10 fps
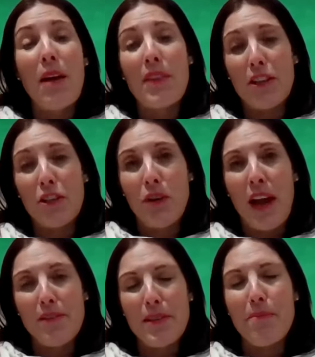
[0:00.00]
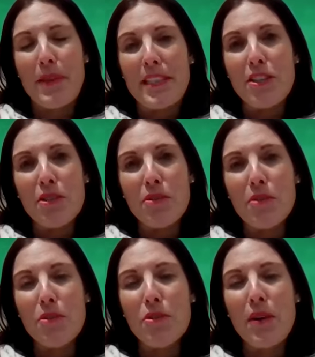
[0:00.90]
that you have submitted
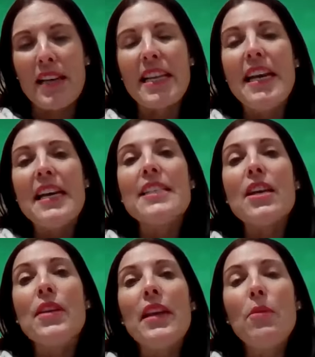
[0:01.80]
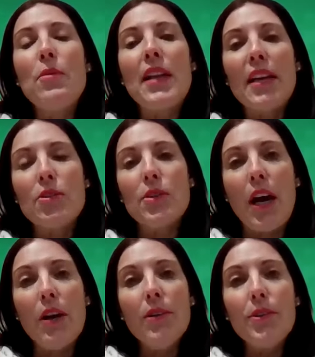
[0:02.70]
to us. So then I would like to
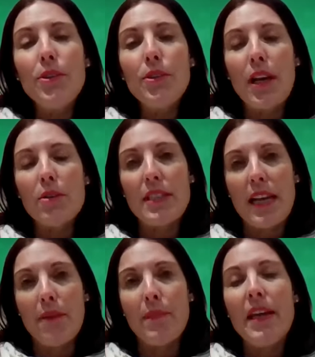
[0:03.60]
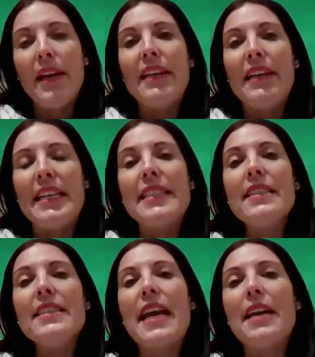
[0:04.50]
go through those
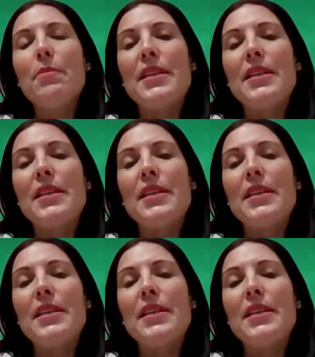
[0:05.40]
lessons and